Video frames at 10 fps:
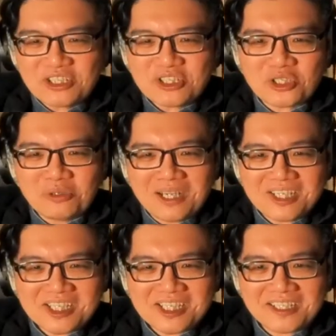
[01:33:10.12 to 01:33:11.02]
you so
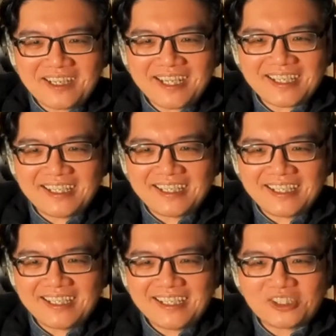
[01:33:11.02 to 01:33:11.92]
much, right?
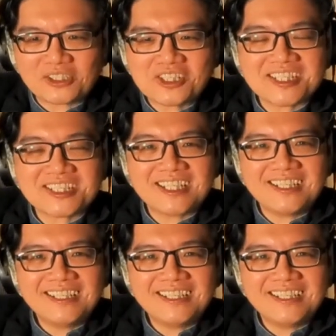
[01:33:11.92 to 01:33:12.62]
Uh, Dr. Shasa.